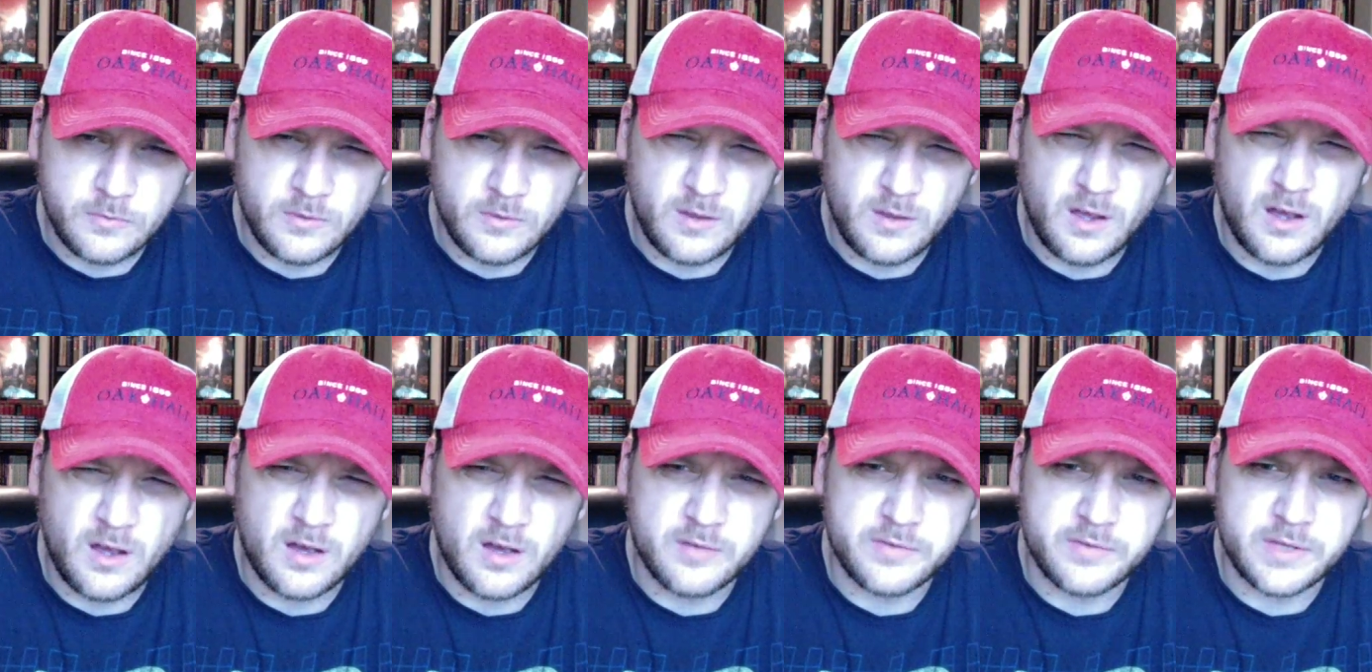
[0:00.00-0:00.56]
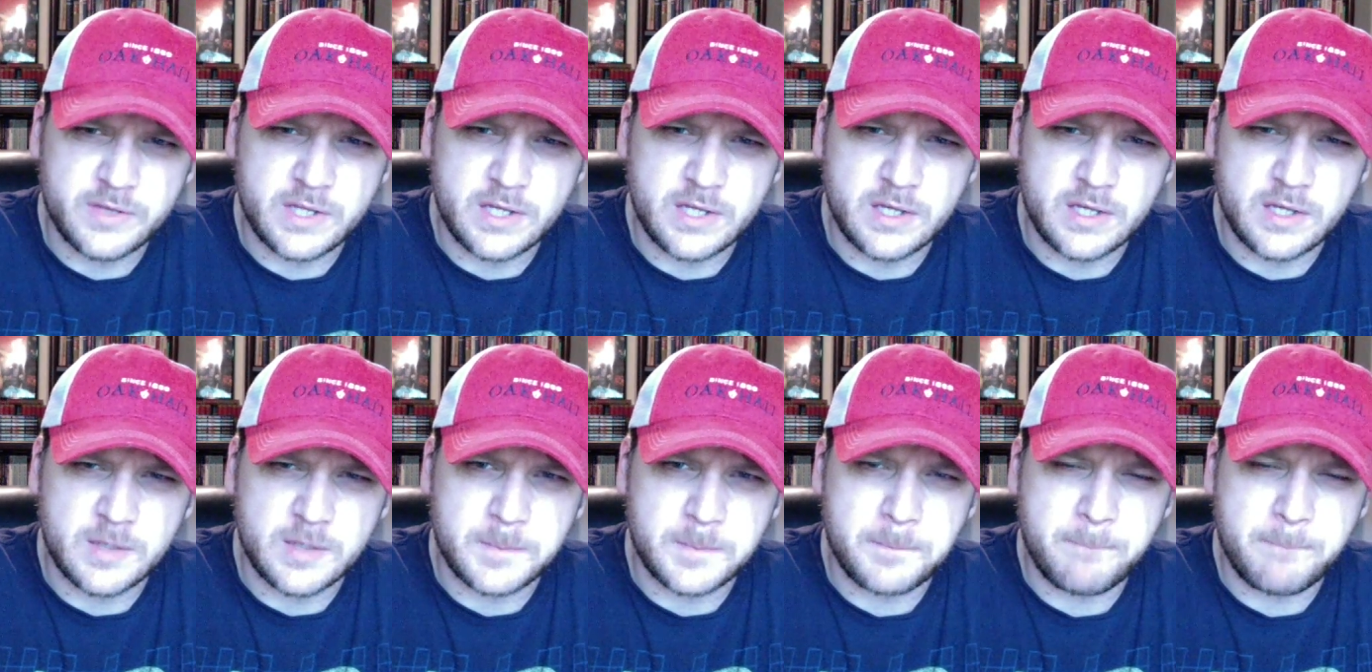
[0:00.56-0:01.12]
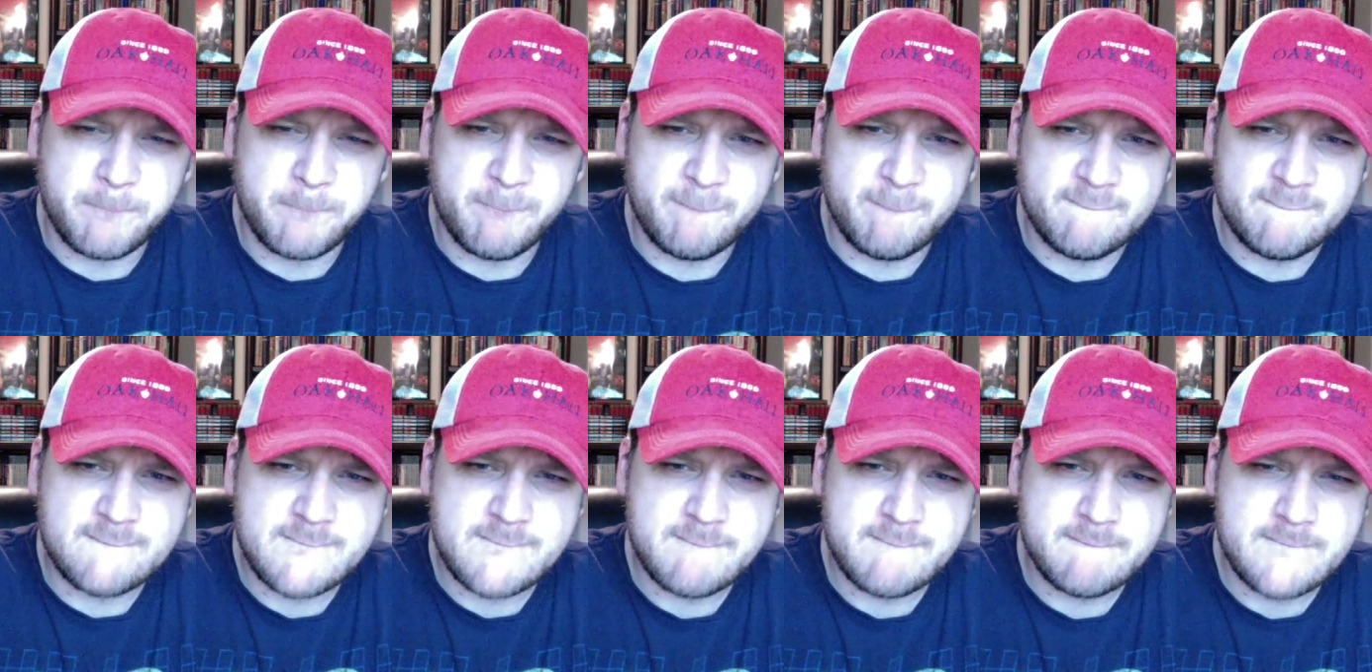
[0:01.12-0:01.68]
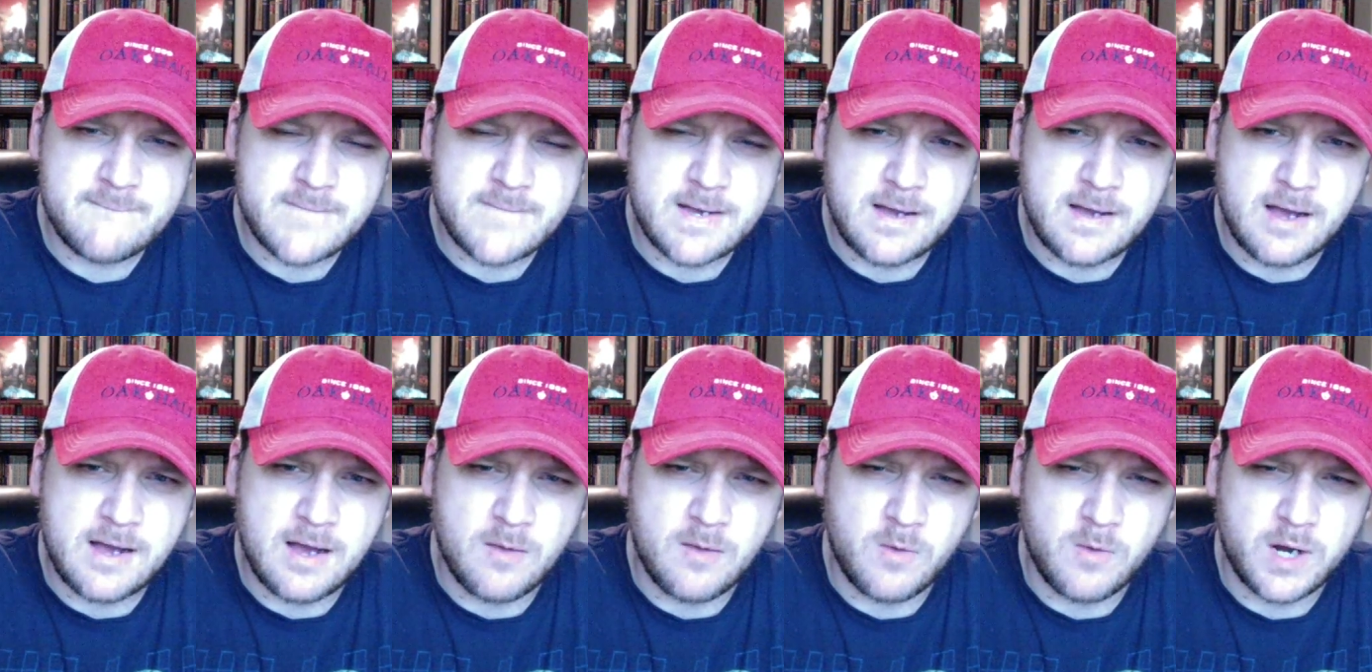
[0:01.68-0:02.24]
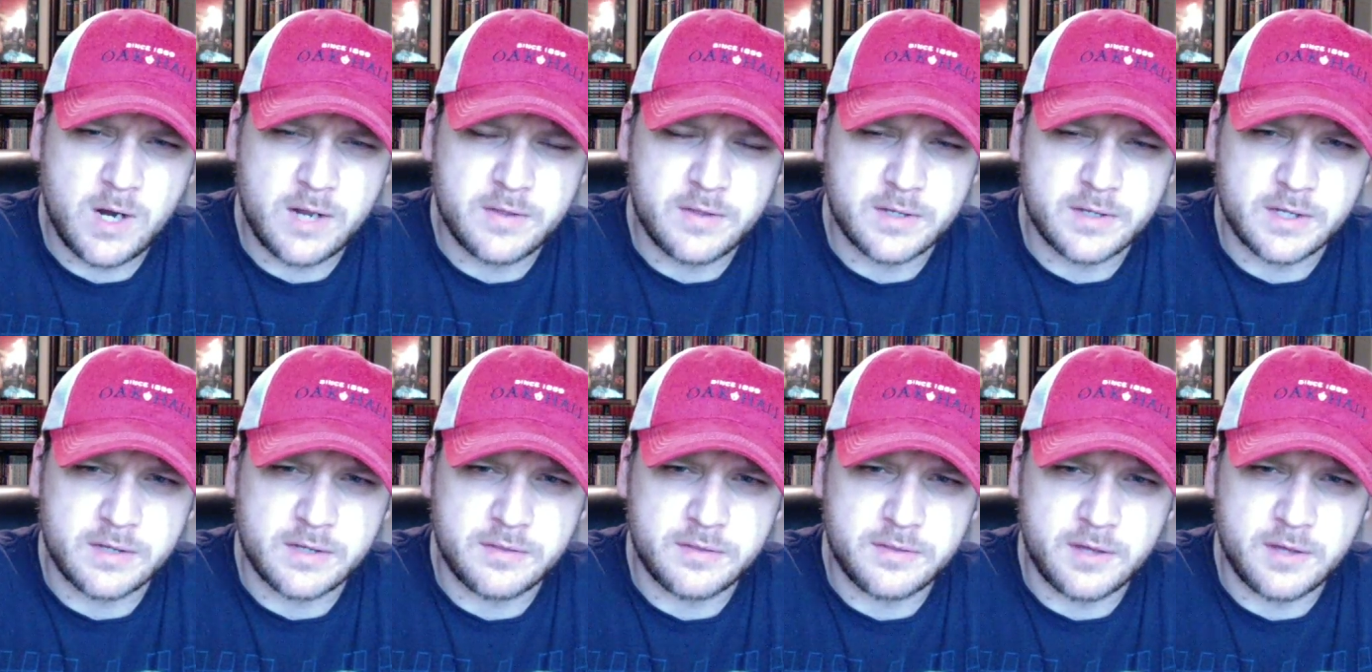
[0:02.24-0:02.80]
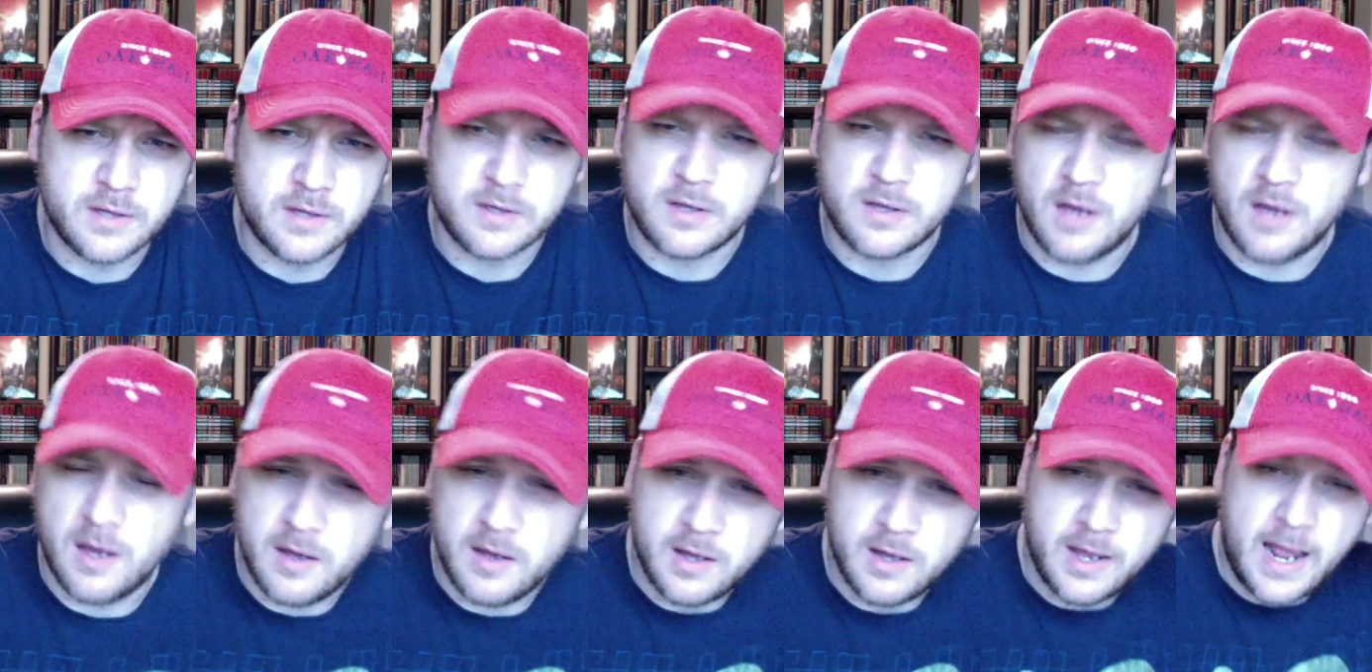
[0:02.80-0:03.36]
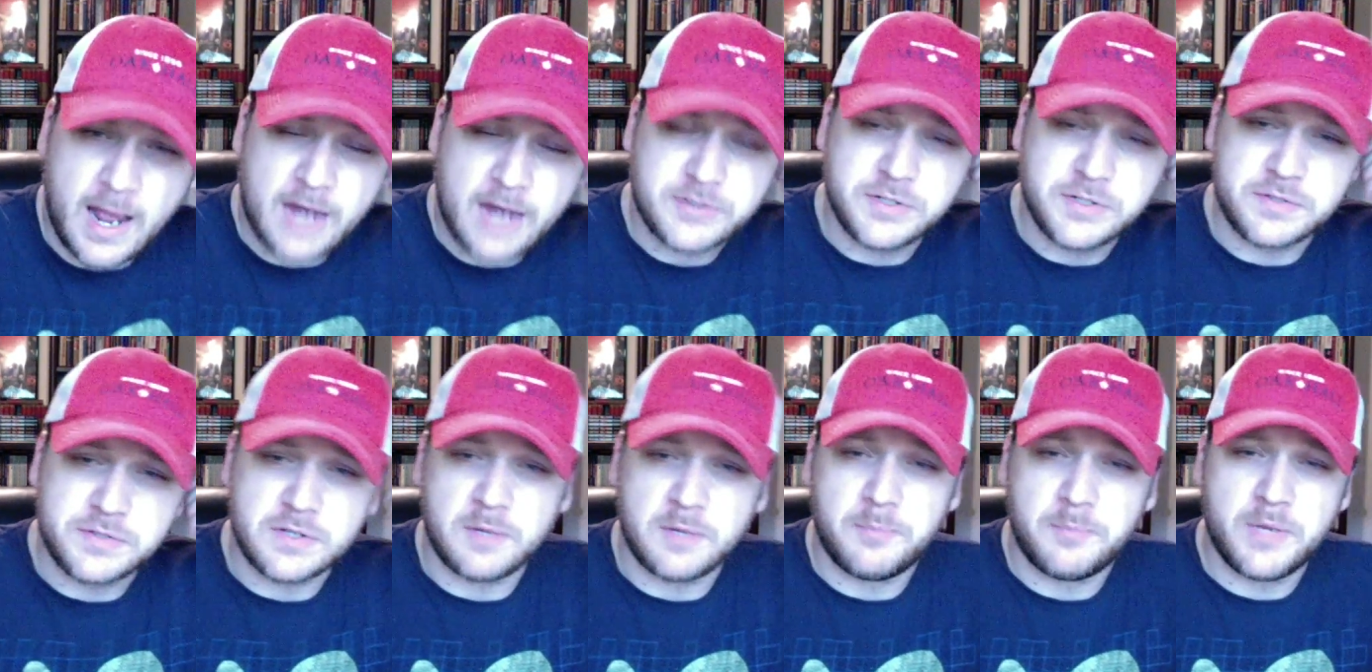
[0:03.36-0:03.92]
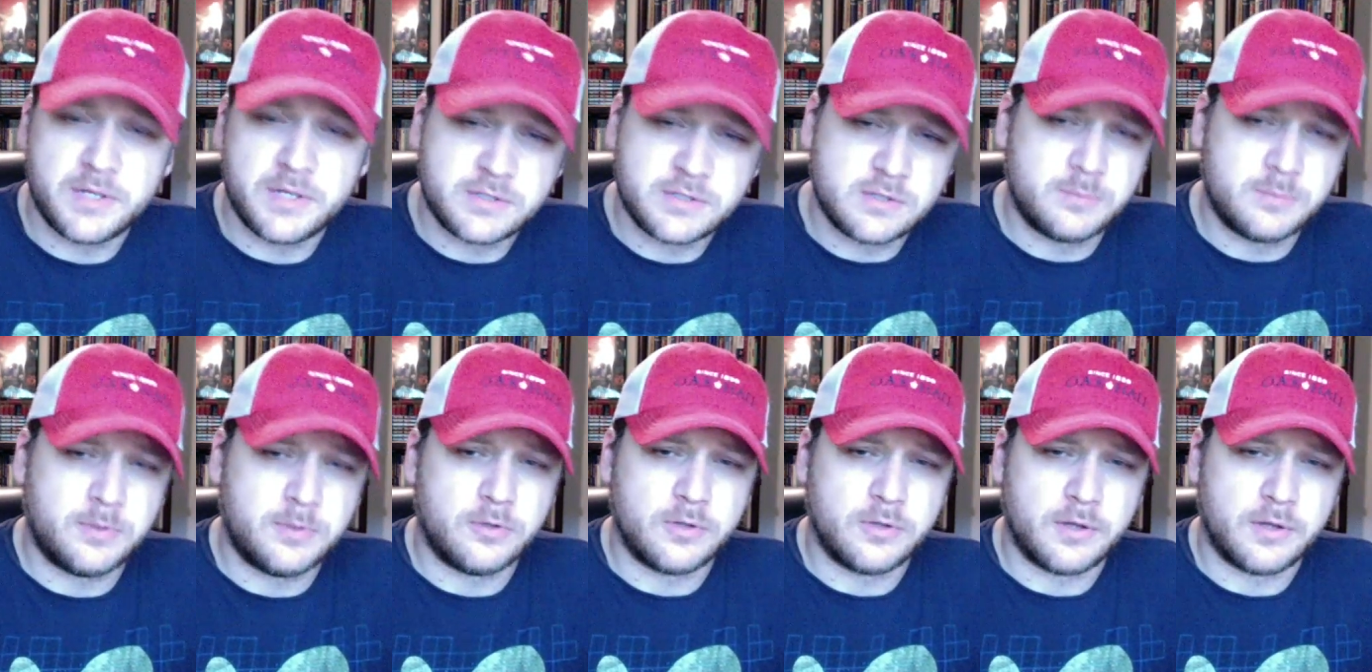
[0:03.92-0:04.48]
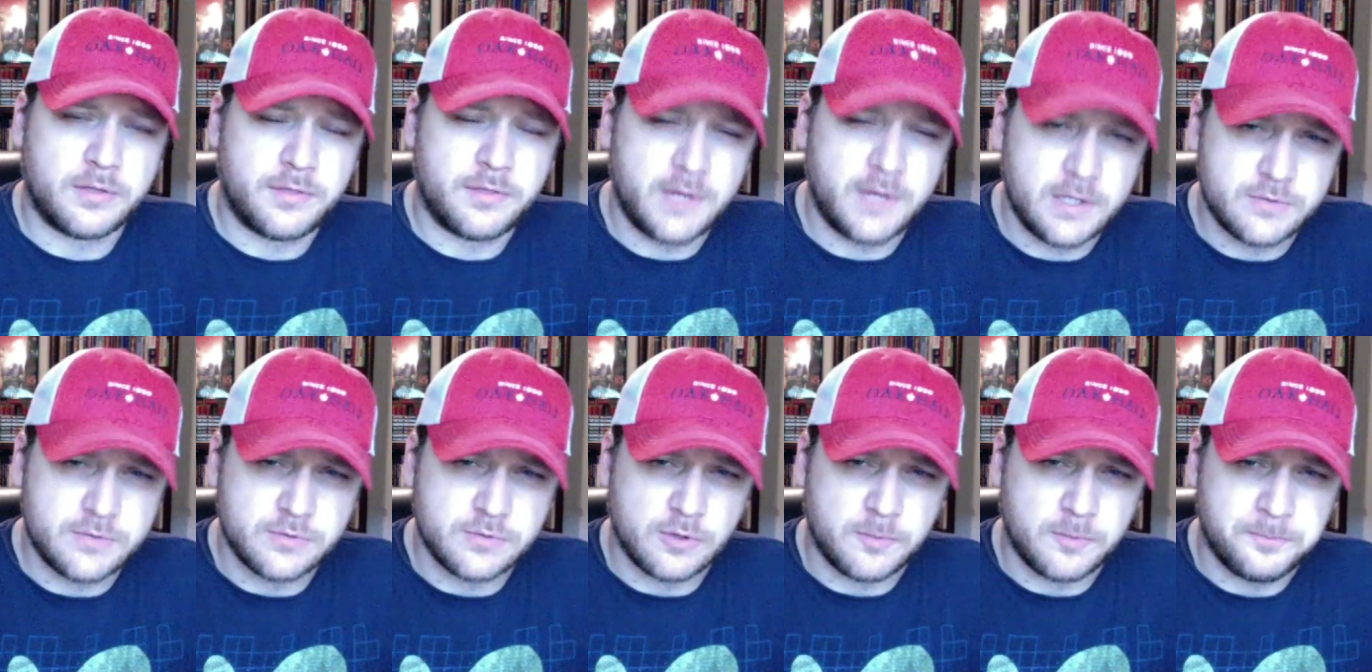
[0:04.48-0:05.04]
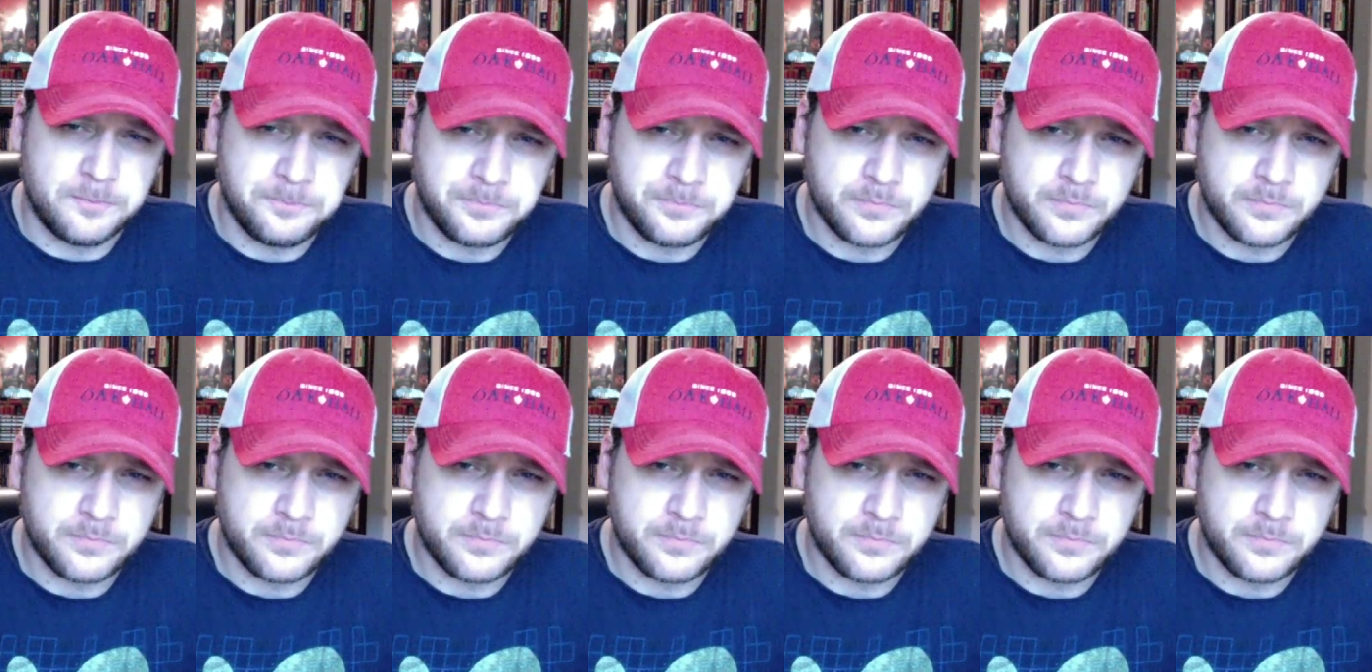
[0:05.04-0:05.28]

of the uh, one of the uh, uh, actually it's an Episcopal cathedral.